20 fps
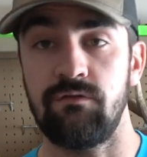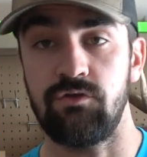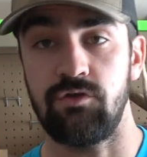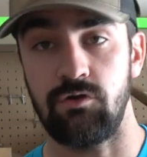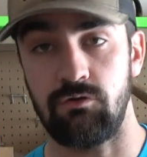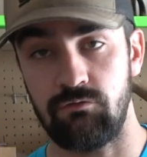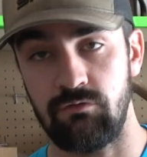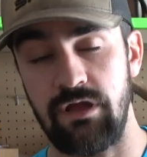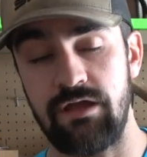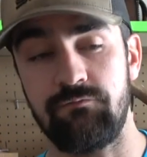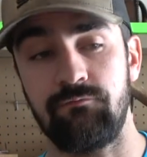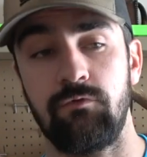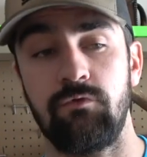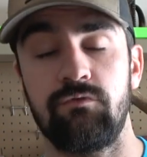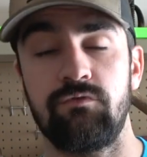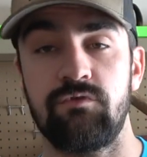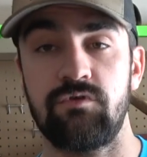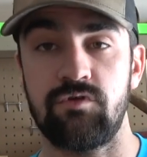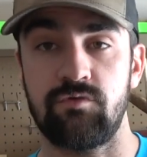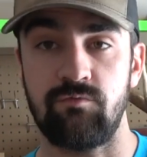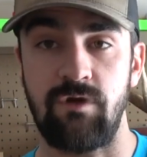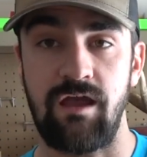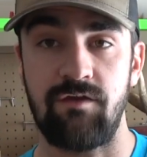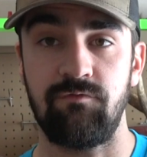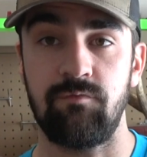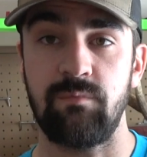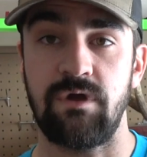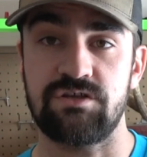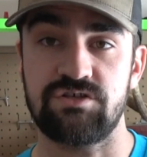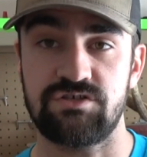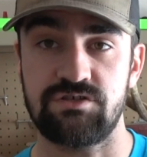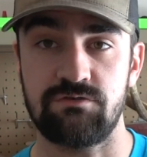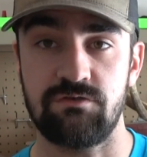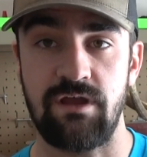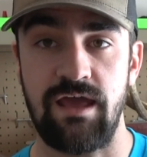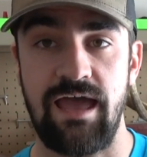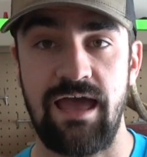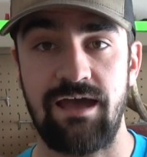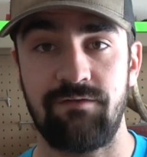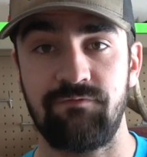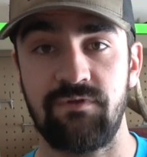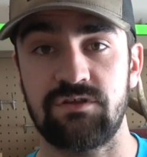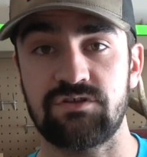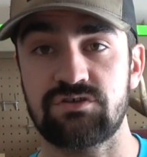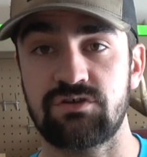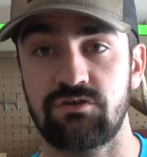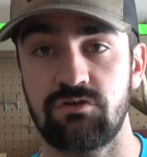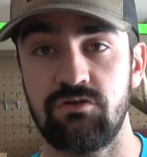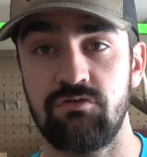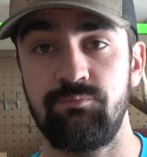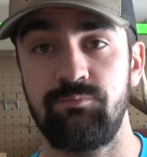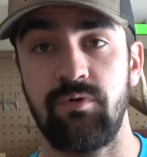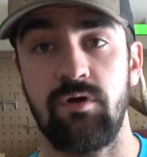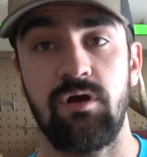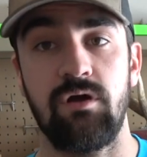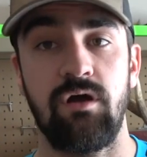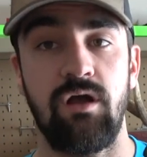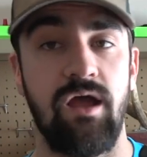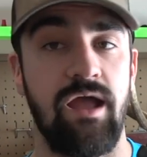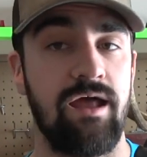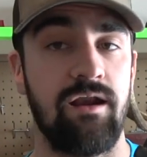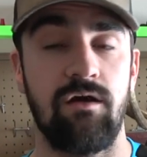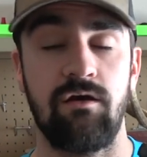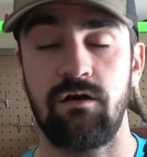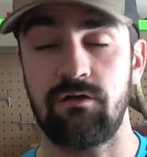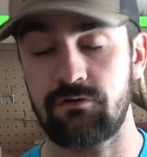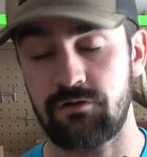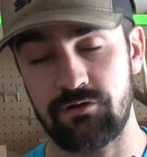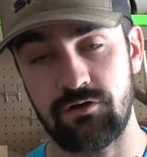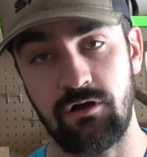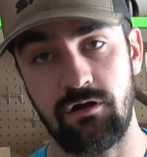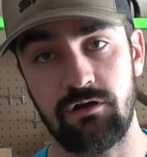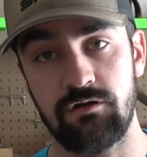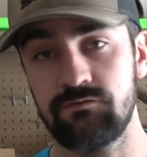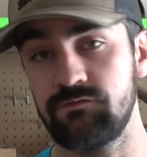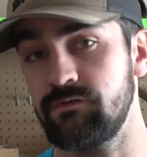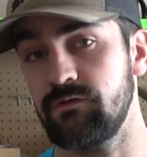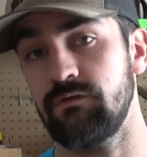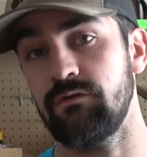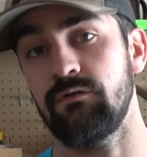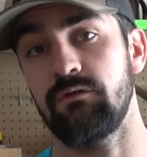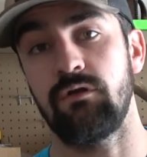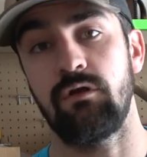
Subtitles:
your rifle. Your rifle might shoot a 1/2 inch group at 100 yards